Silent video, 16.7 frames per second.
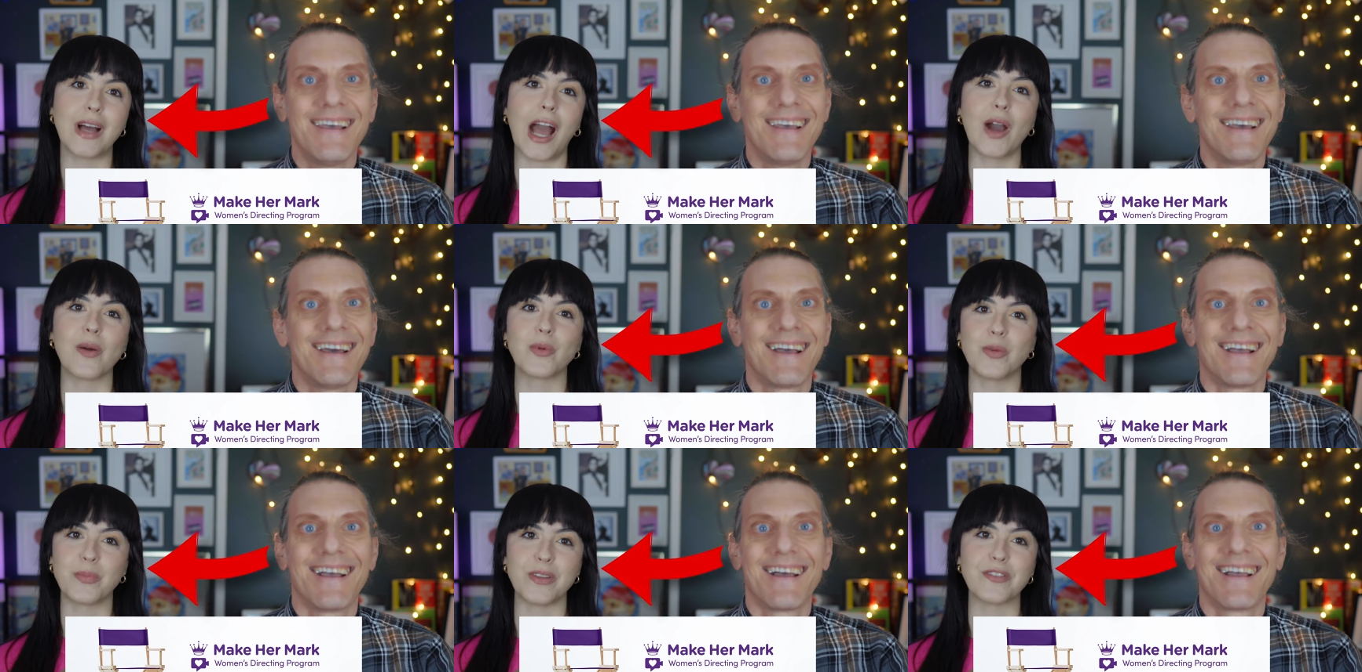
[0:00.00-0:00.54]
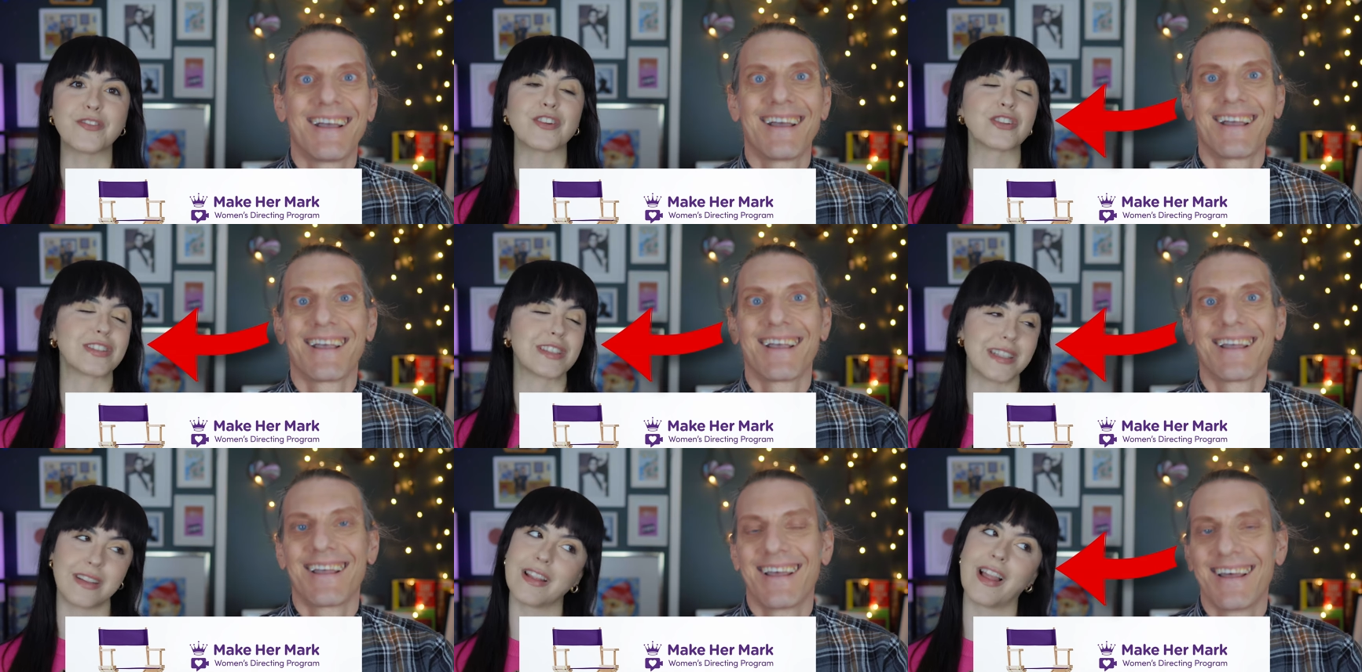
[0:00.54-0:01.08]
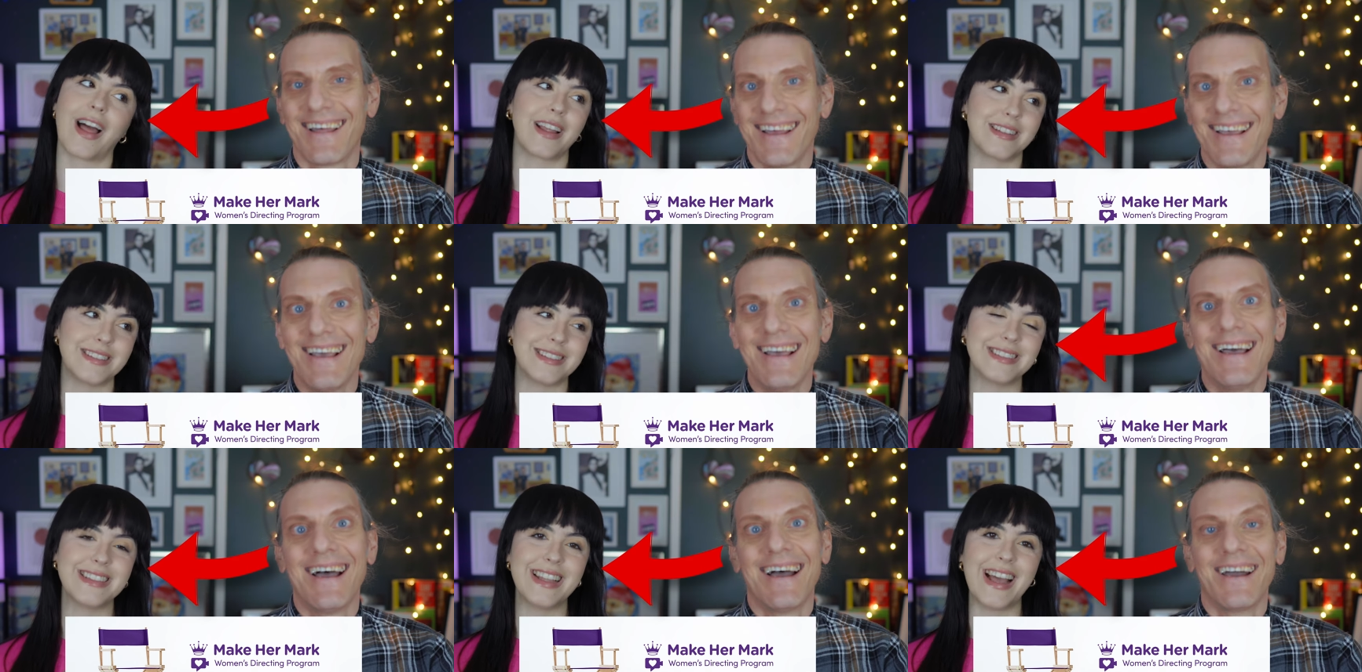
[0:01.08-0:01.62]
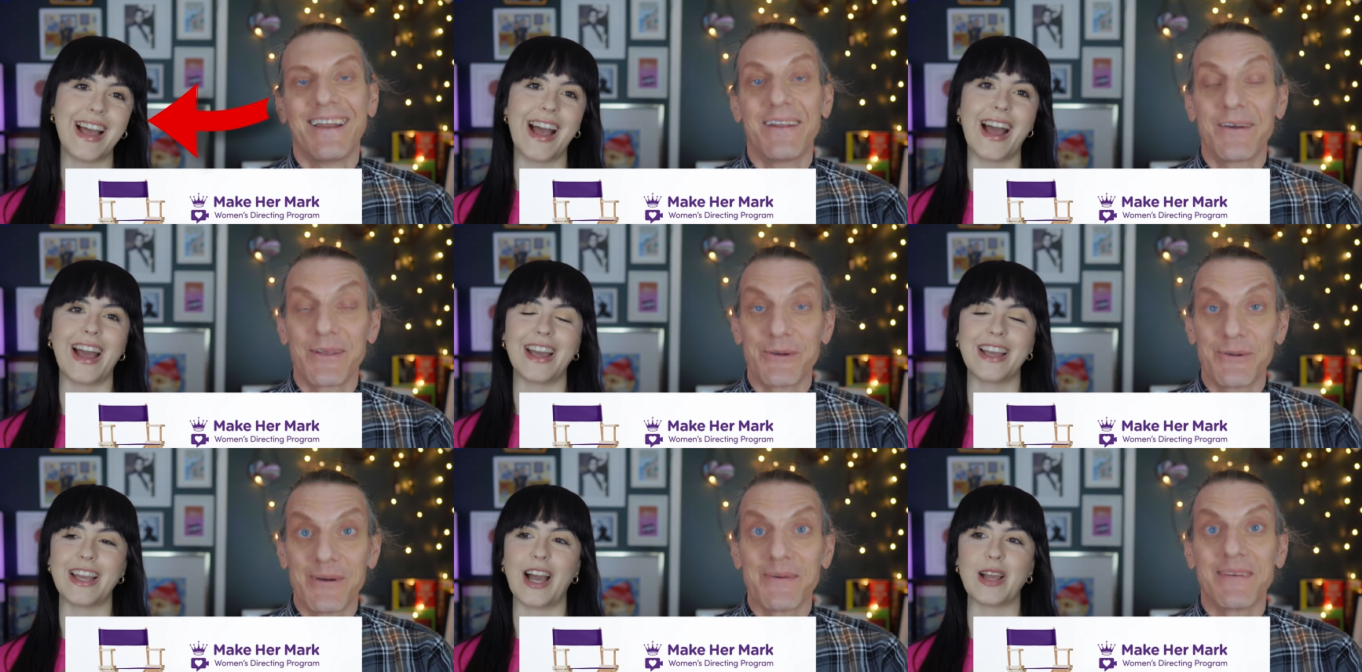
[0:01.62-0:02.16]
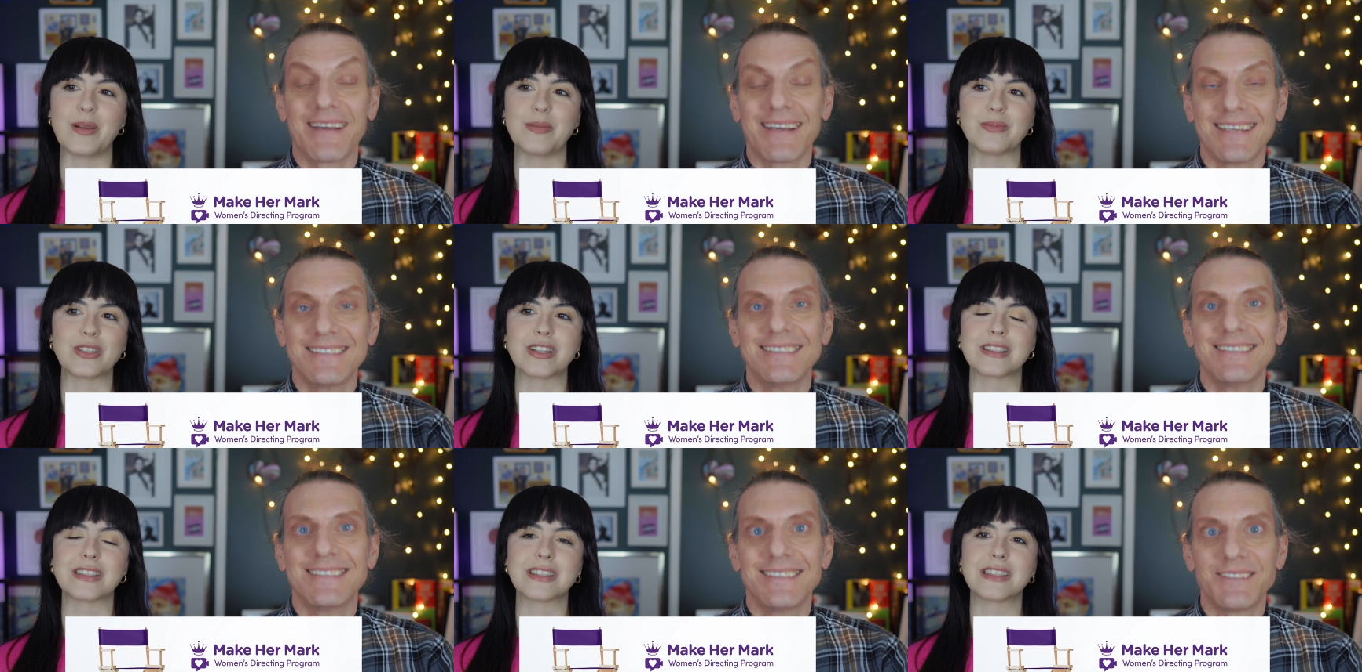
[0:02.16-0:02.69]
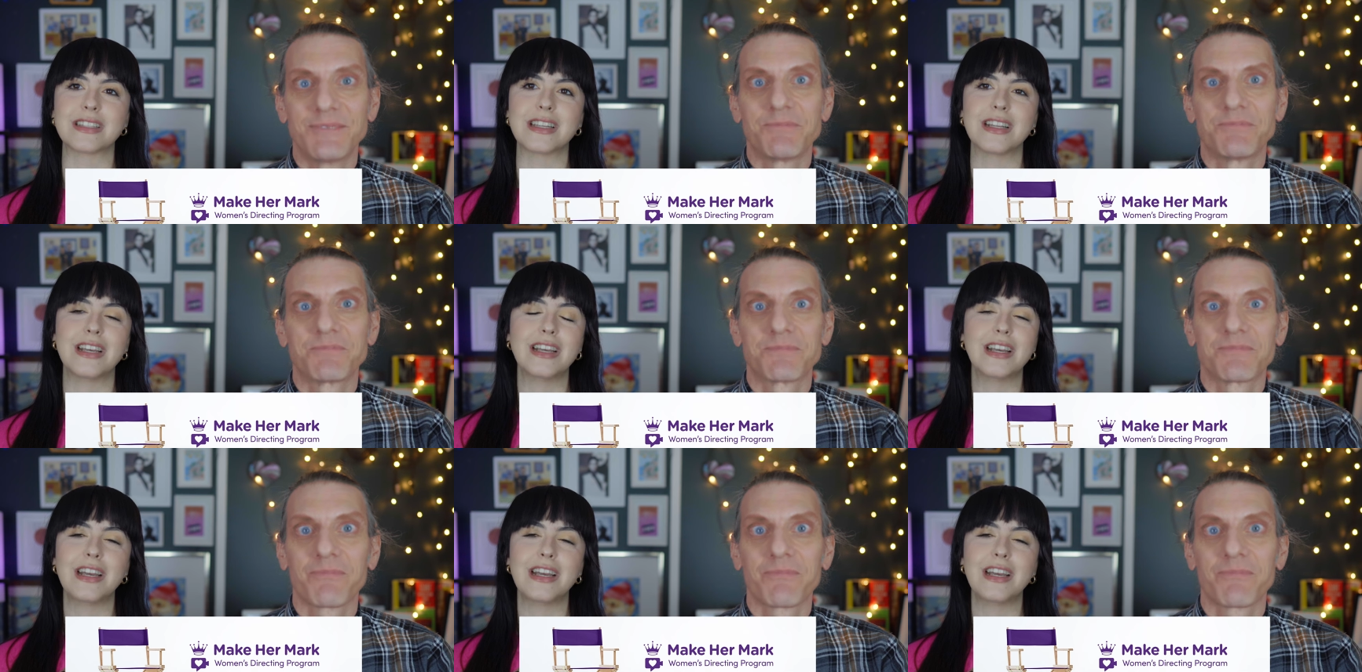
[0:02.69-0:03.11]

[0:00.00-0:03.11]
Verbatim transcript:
Speaker 1: I will be first in line. I know. I, I am just,